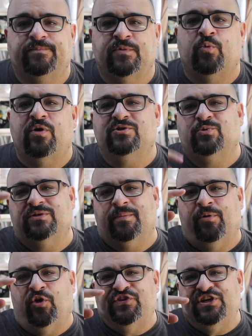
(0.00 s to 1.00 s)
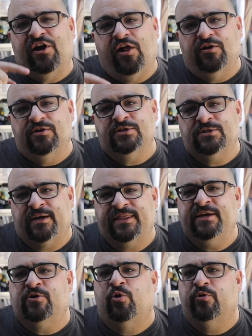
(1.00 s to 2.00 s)
the ones with the multicolors, I
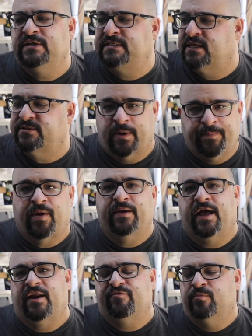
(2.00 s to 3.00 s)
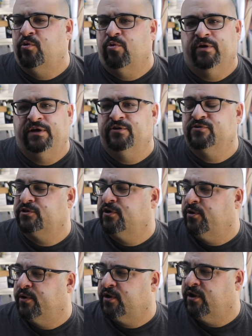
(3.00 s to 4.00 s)
think Cory sells them. I probably got it from Cory years
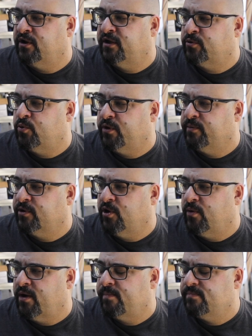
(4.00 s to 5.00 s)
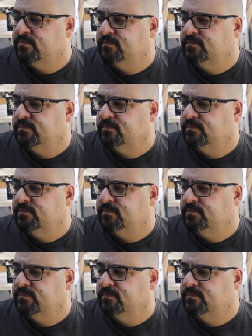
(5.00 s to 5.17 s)
ago at, Aquarium Co-op.